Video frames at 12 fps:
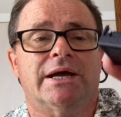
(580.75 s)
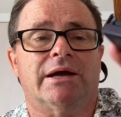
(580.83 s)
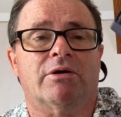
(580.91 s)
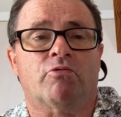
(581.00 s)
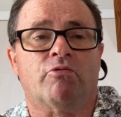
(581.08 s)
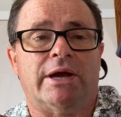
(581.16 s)

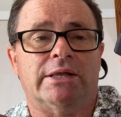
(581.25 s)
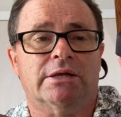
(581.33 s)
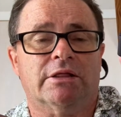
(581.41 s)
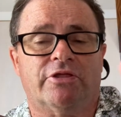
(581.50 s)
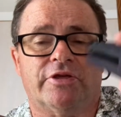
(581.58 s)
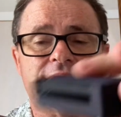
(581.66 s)
great little
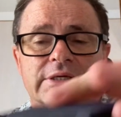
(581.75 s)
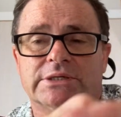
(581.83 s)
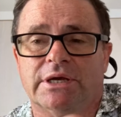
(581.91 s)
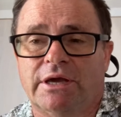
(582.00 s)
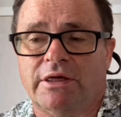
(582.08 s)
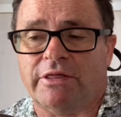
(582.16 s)
things
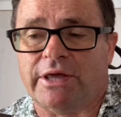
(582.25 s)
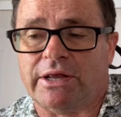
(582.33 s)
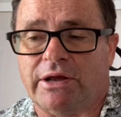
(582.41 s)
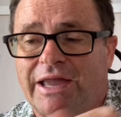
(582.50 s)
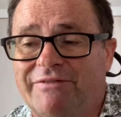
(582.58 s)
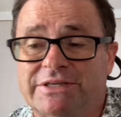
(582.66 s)
that I
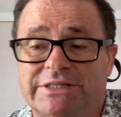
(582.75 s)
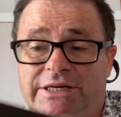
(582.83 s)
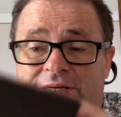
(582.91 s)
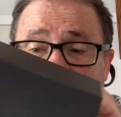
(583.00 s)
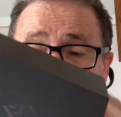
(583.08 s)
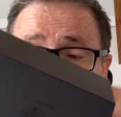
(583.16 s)
haven't seen in others